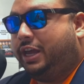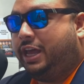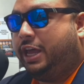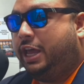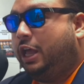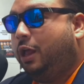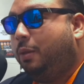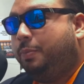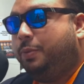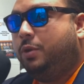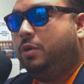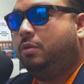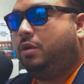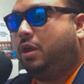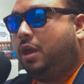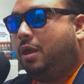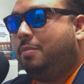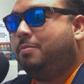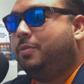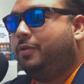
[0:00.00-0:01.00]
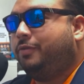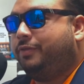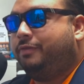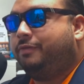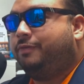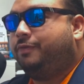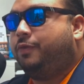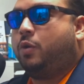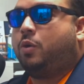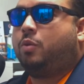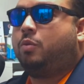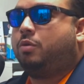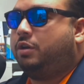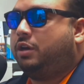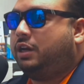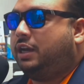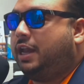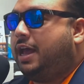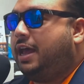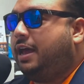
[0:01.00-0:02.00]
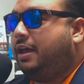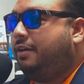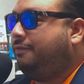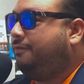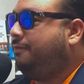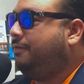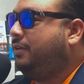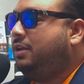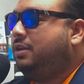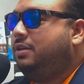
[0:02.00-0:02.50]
help you keep moving forward in life,